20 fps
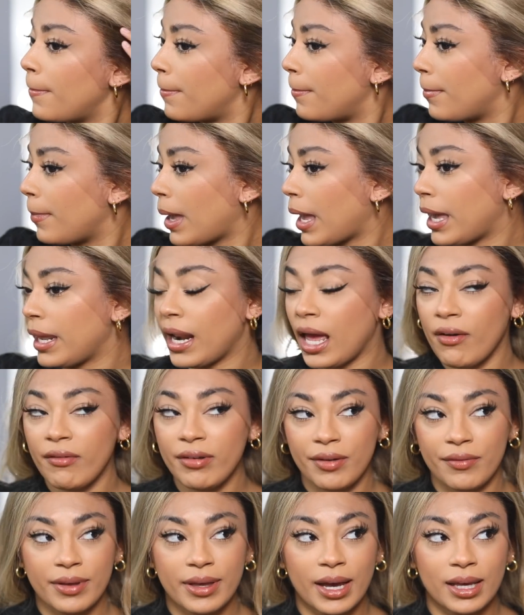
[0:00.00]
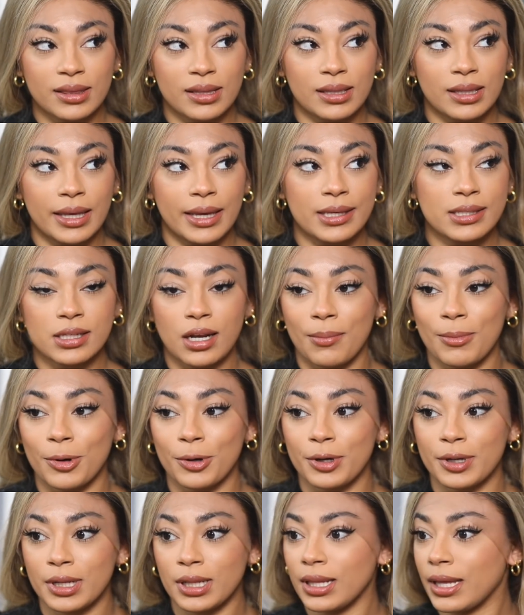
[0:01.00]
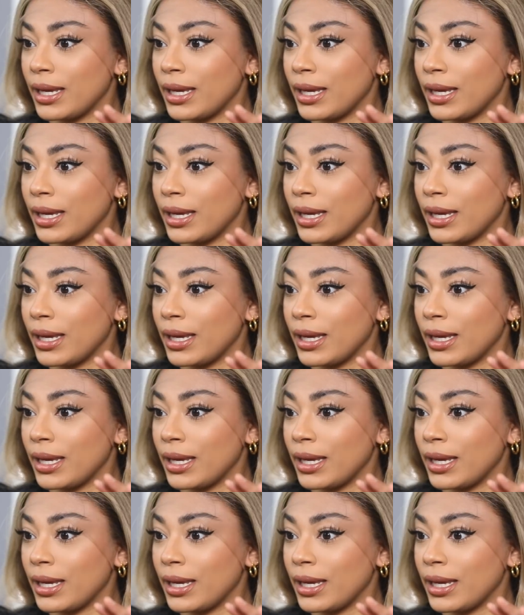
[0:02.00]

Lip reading: Man, I haven't even cut the lace and I'm already